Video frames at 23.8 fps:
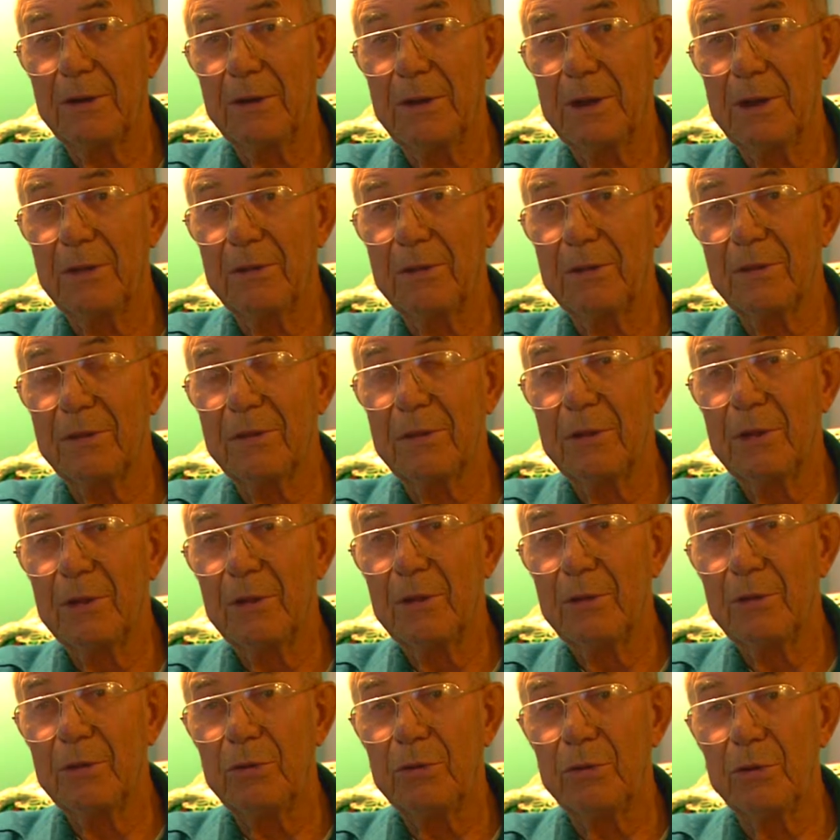He says,
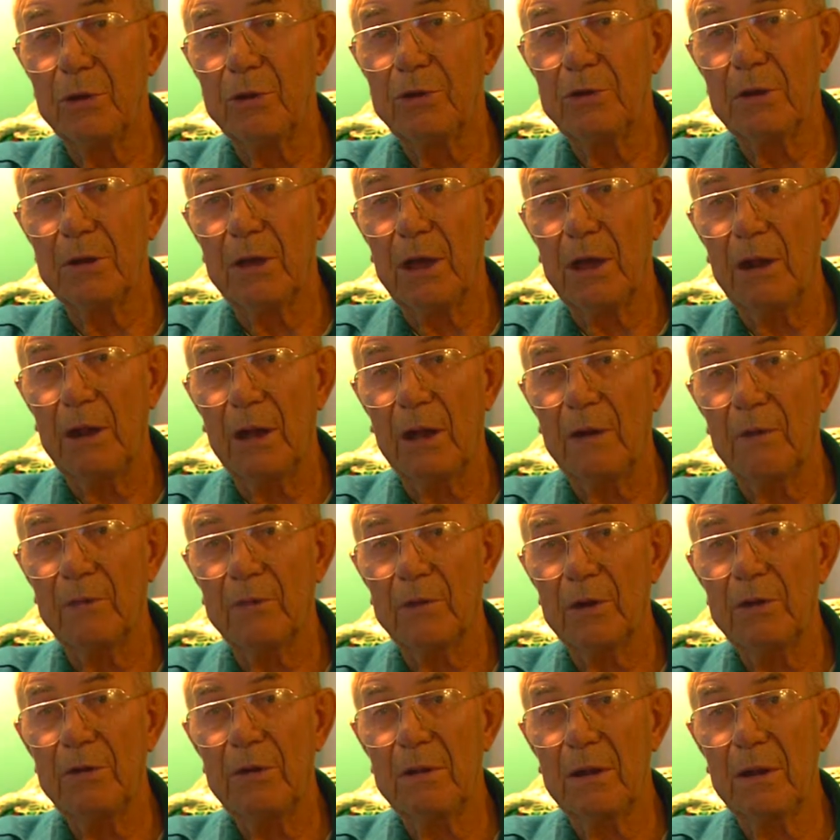turn your light off,
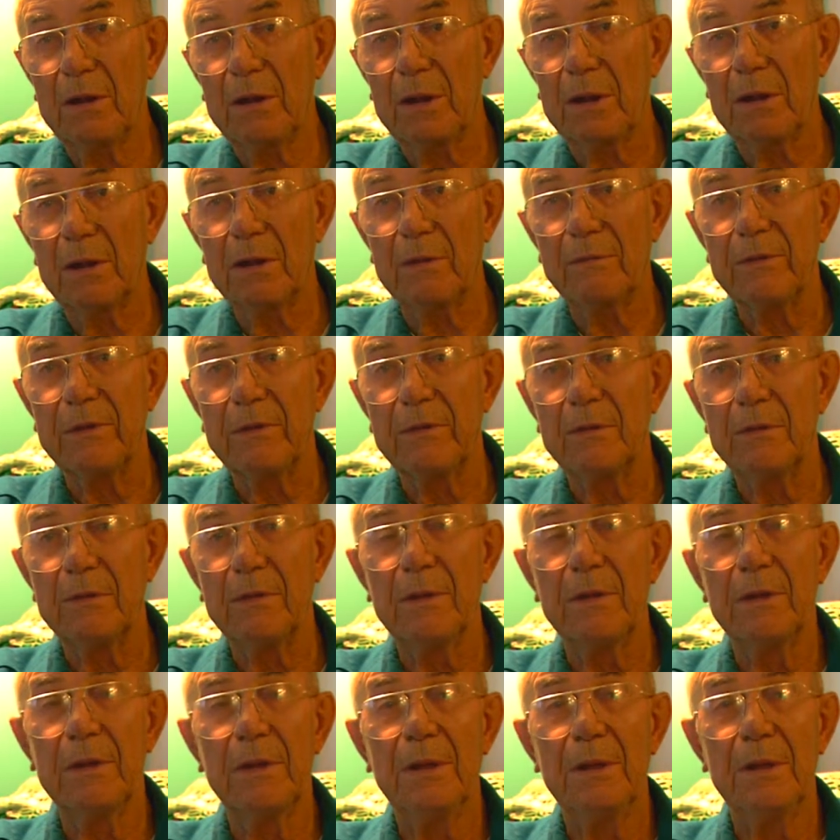you know.
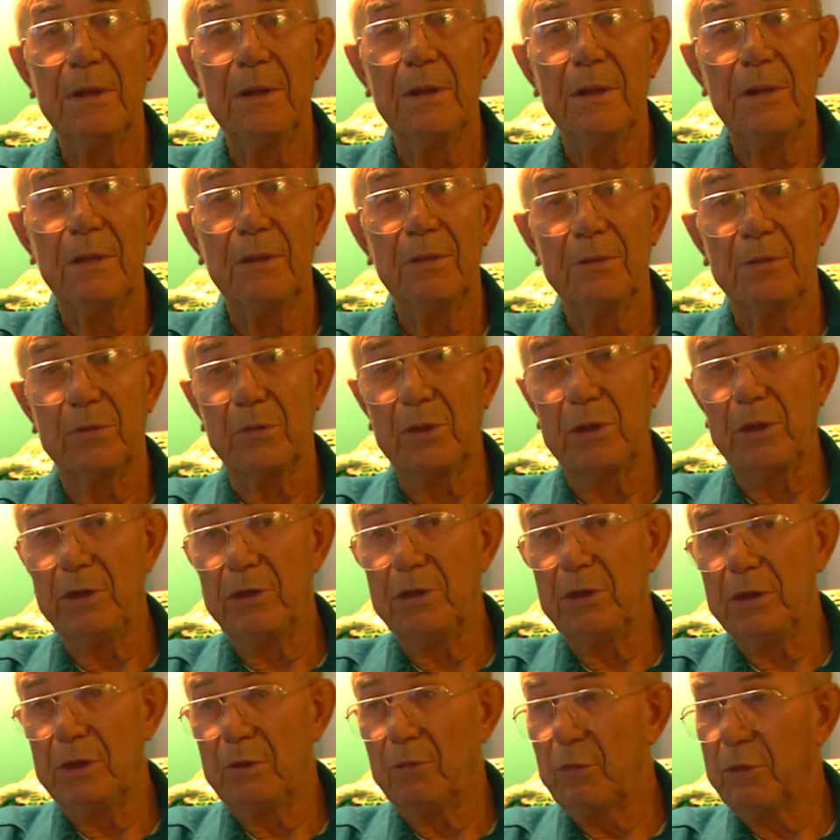So he
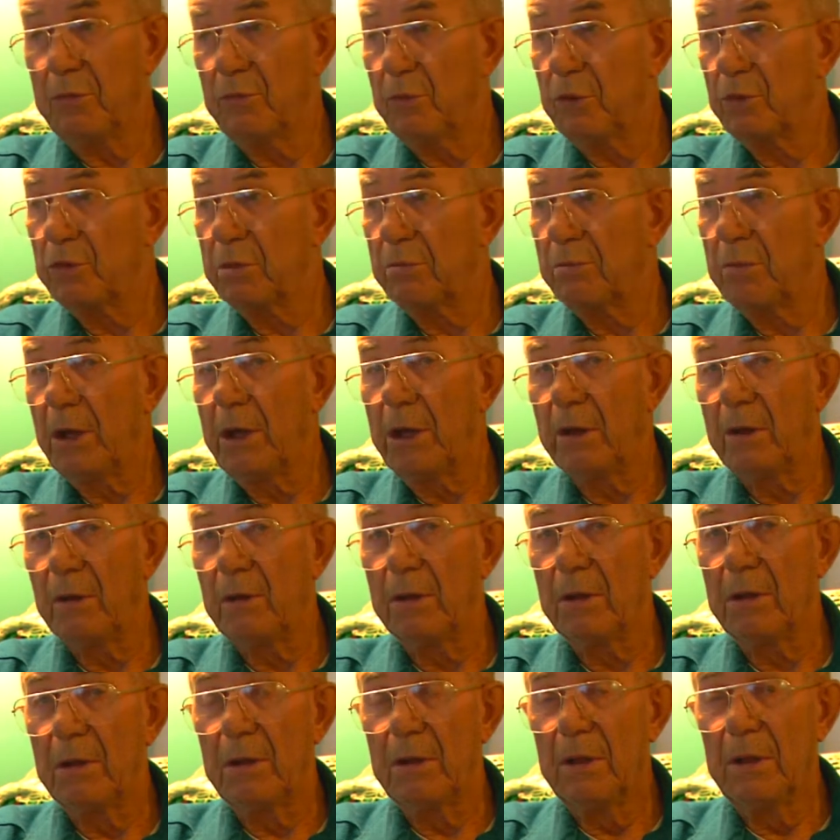did. He, what's the matter?
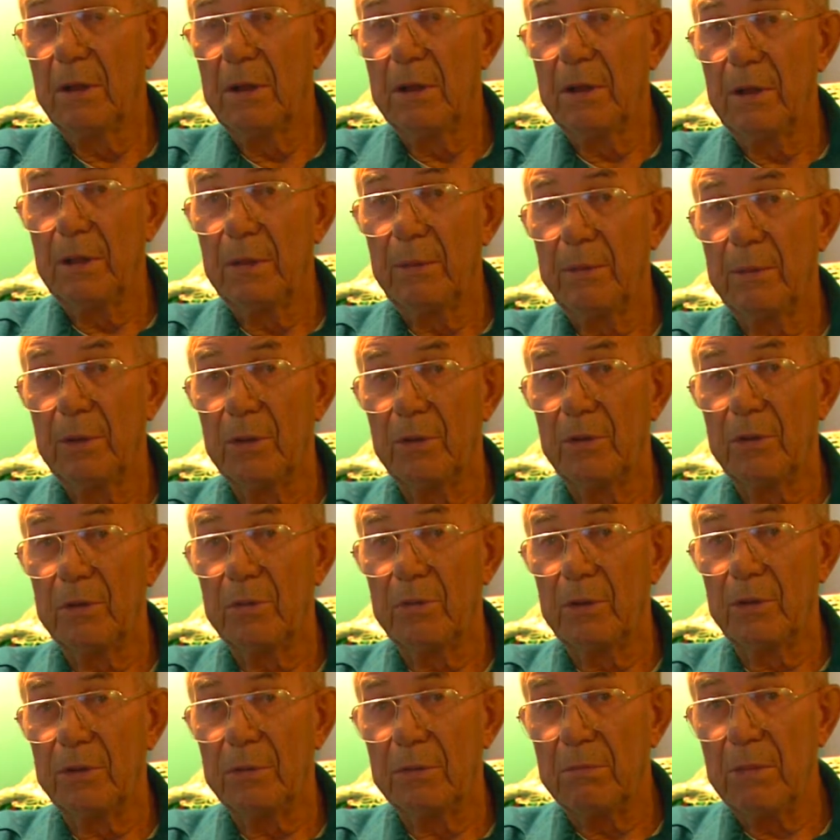Bill said,
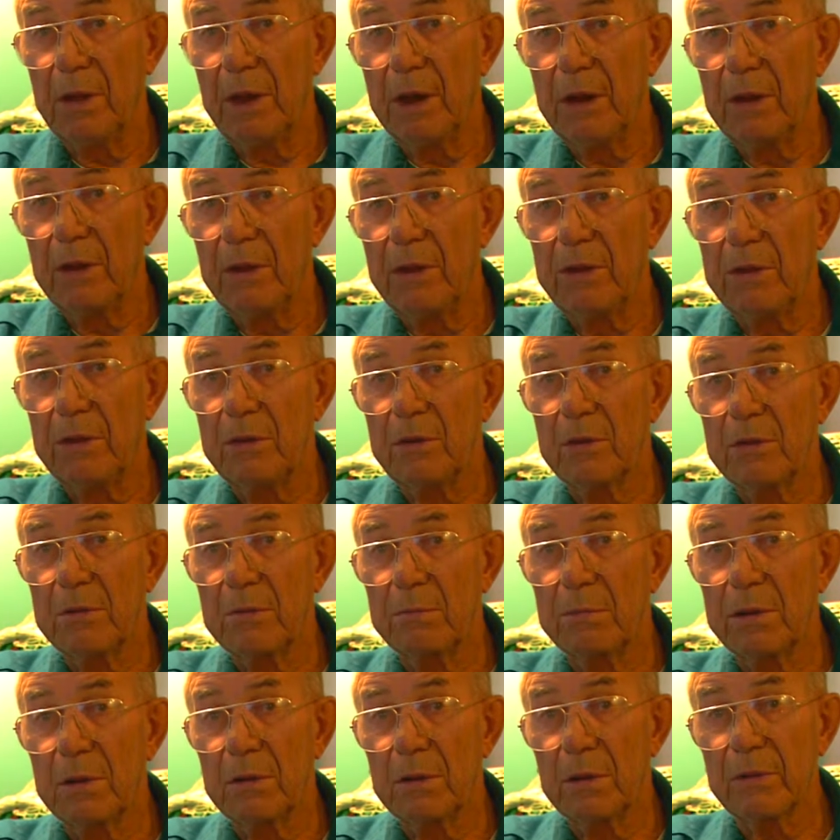what's the matter? He said, you're going to
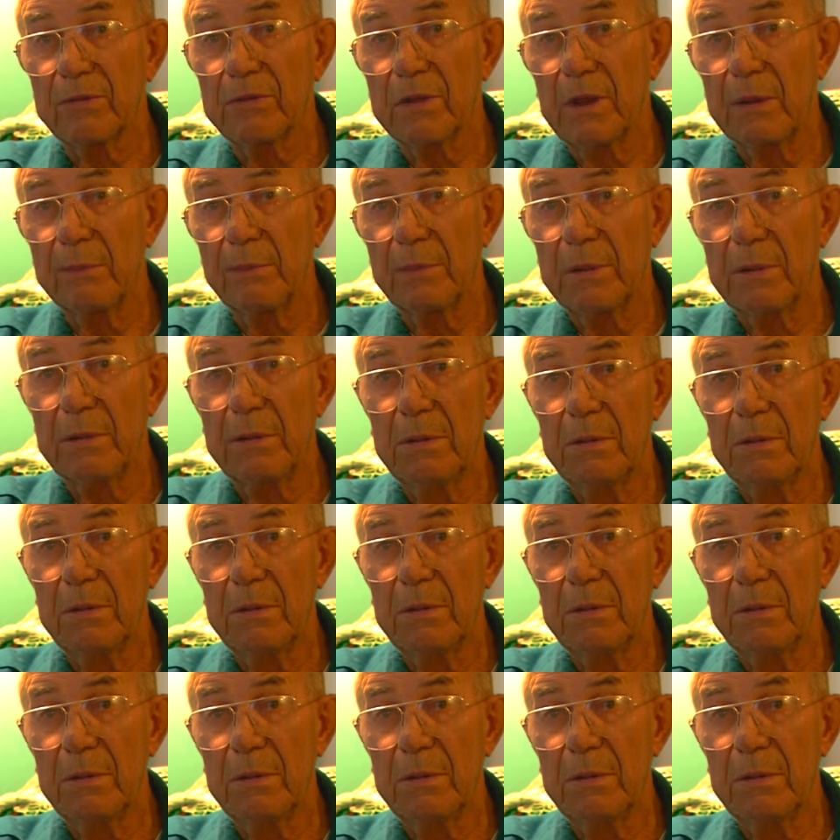blow us up.